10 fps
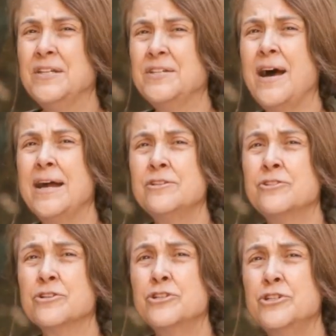that
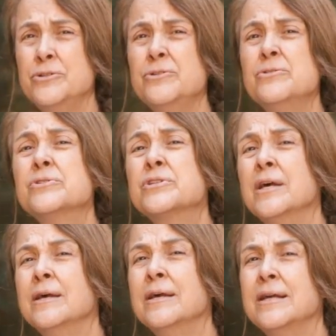ties your shoes
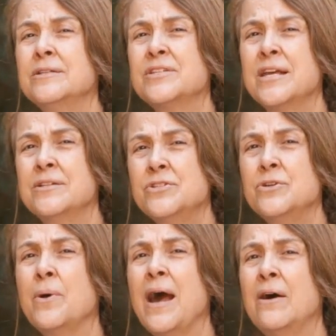and sends
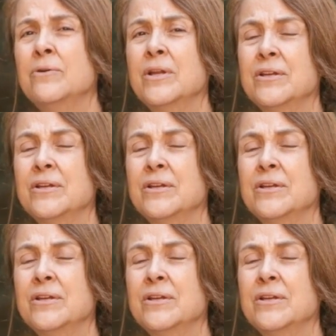you out